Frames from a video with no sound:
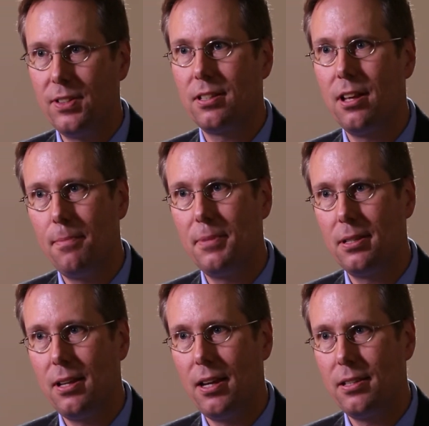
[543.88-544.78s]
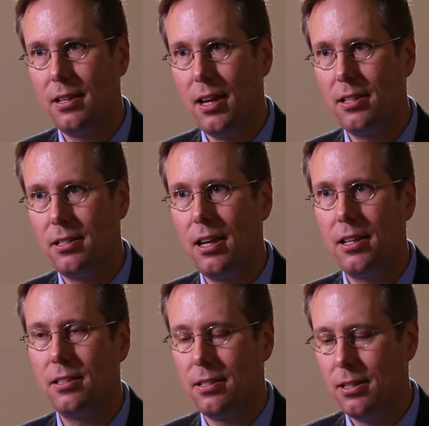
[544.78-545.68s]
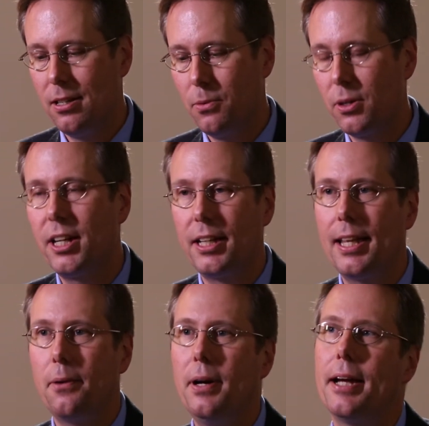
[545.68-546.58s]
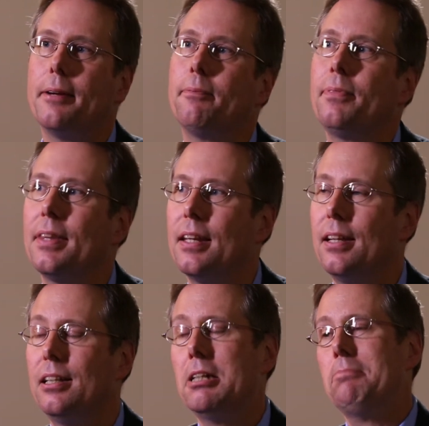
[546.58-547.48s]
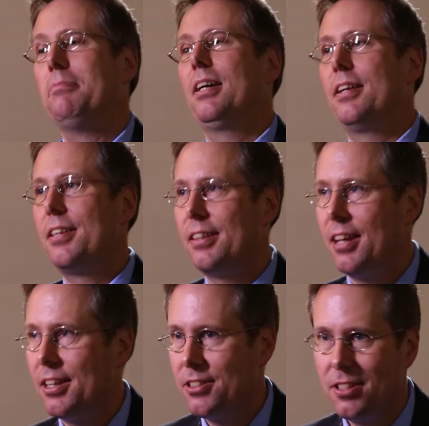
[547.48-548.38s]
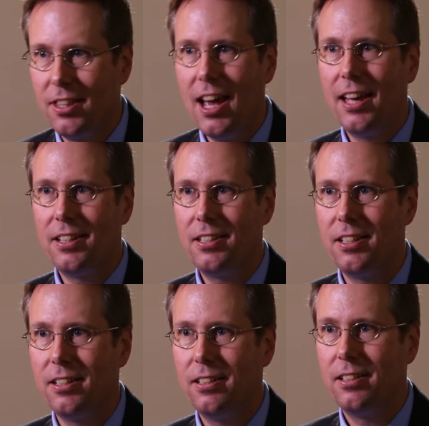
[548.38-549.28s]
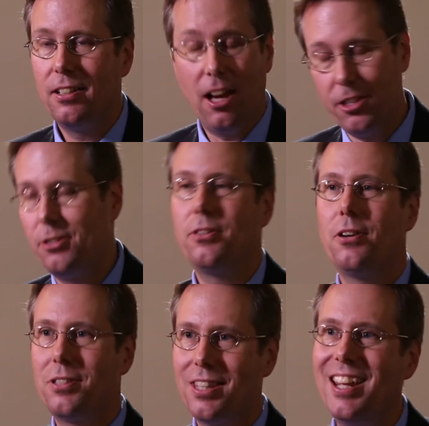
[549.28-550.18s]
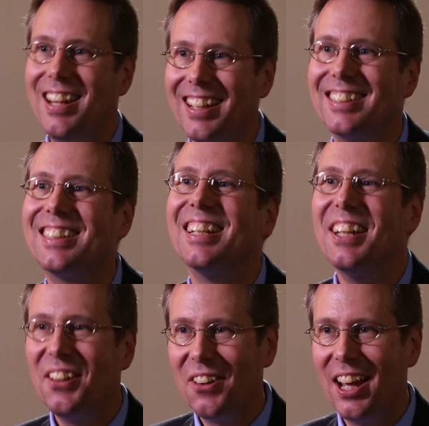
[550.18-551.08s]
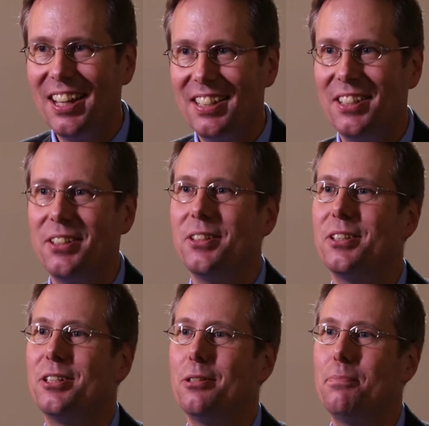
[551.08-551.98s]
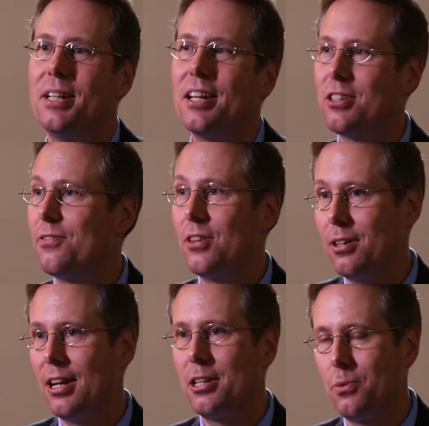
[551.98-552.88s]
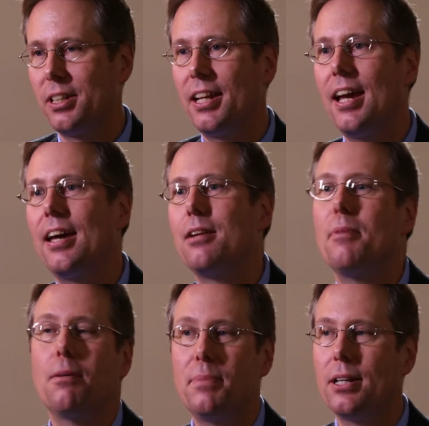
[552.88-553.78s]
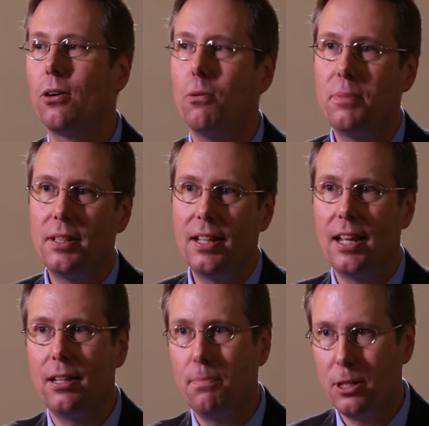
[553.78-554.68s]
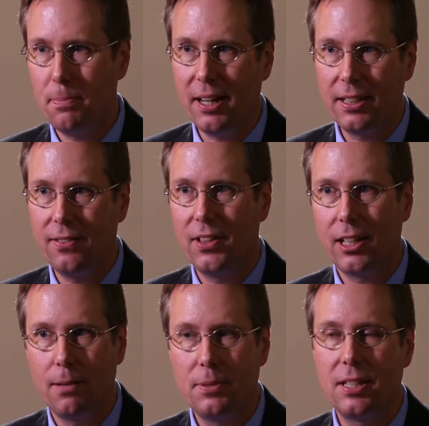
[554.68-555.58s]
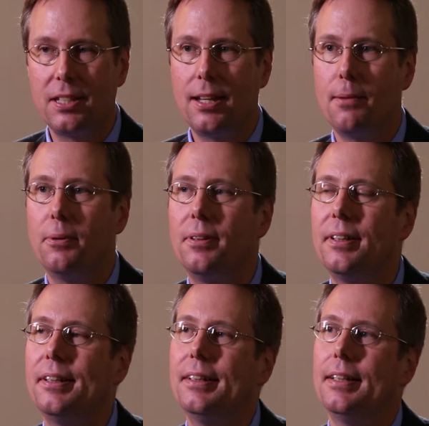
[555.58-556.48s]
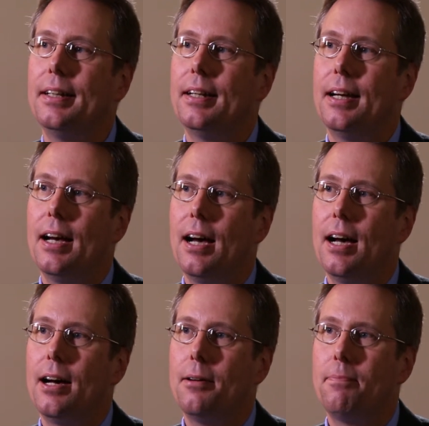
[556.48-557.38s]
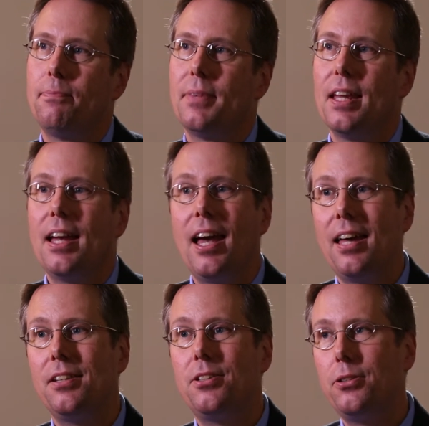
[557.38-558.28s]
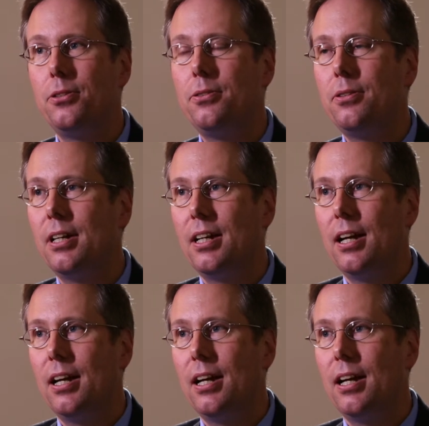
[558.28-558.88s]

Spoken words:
of Islam as working in that way. And I think the answer to that is to not do those things, right? To be as overt as one can about being open to any perspective that comes to the table, and to